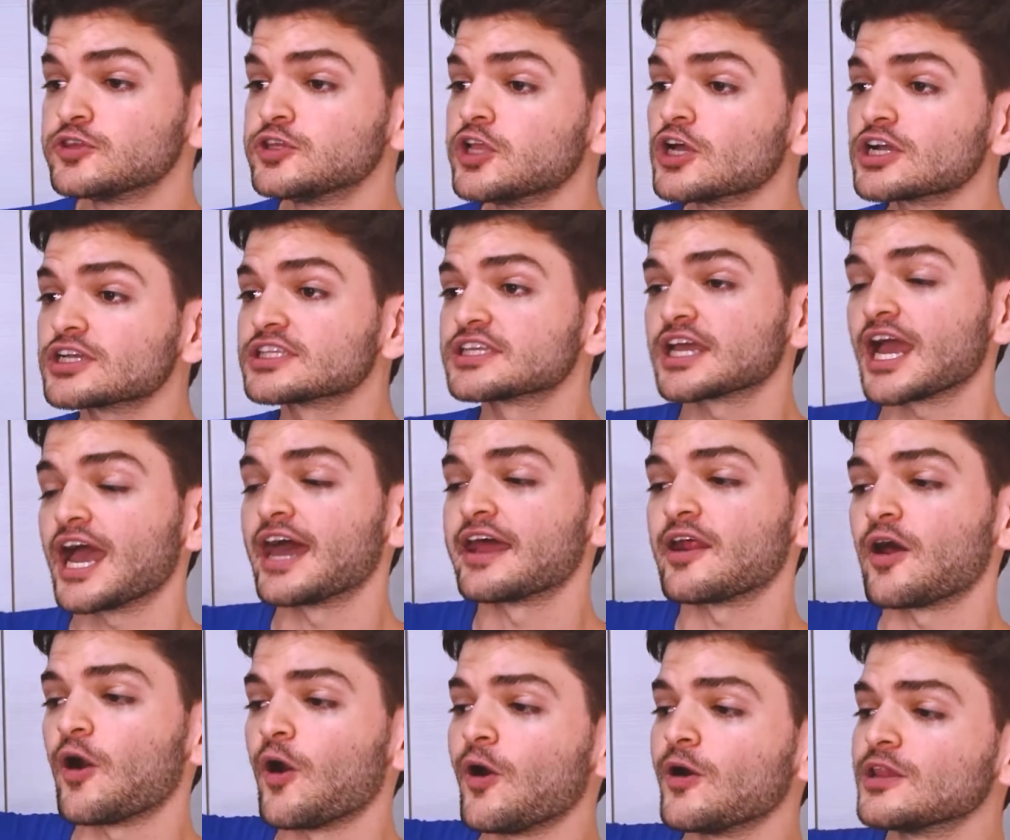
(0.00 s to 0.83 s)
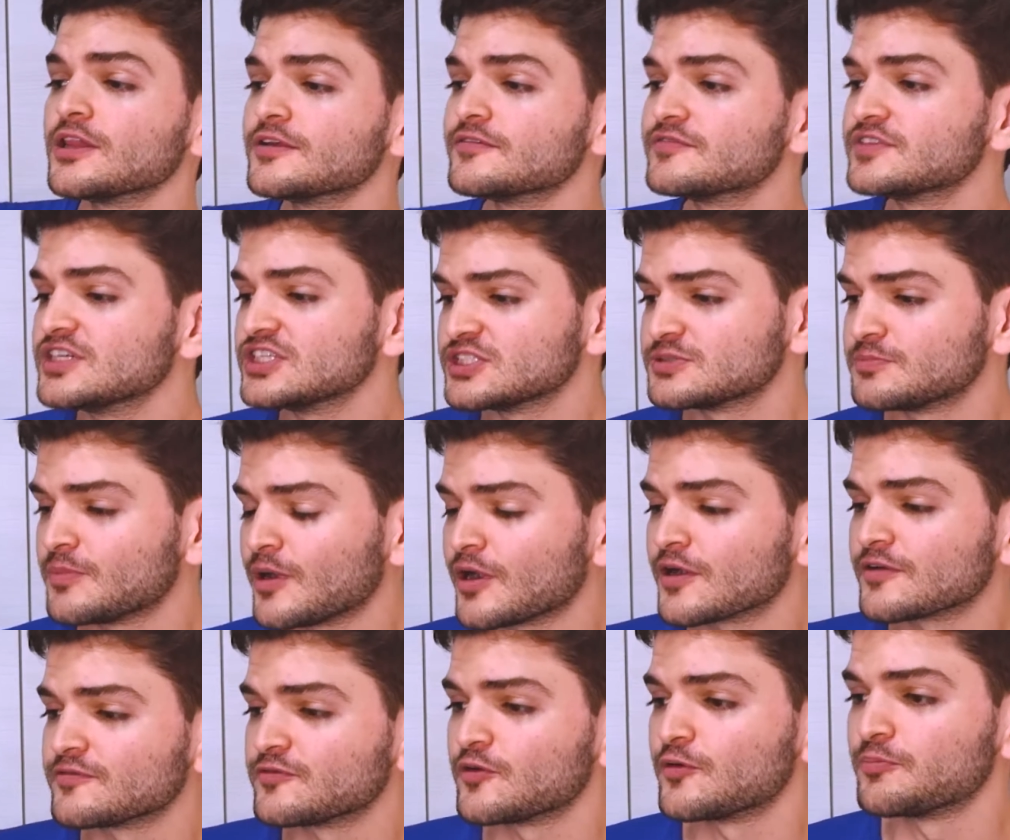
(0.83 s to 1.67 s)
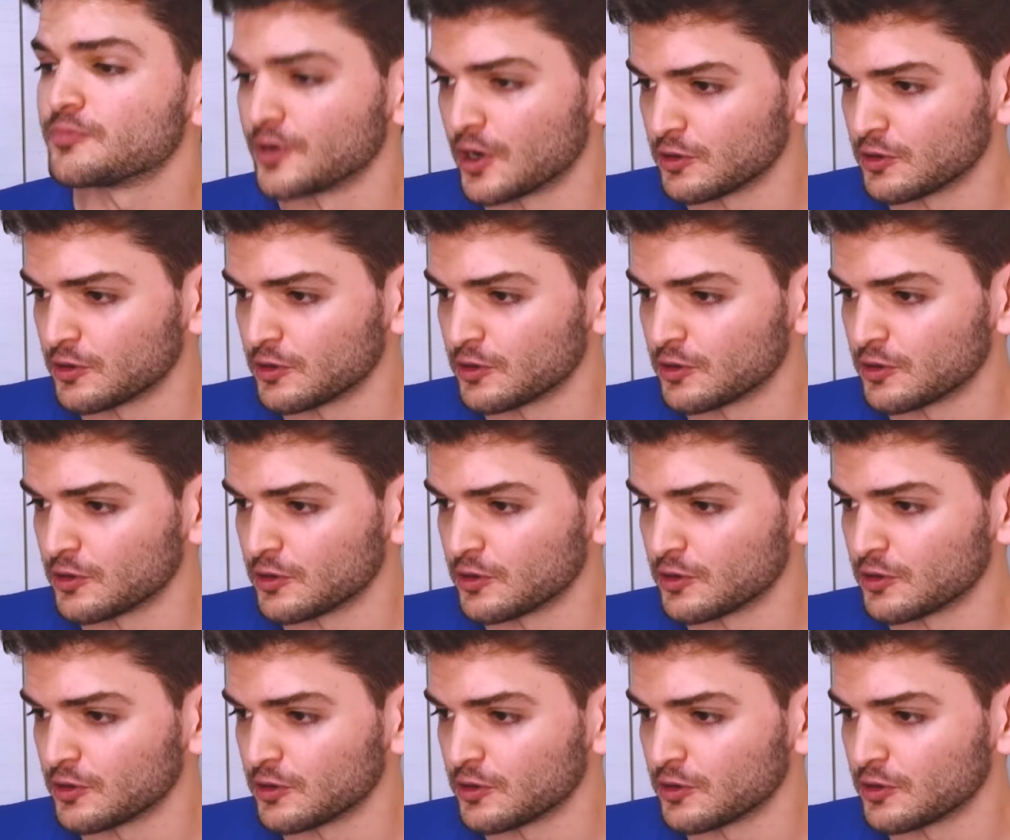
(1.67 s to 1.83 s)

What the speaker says: looked at all of these Marvel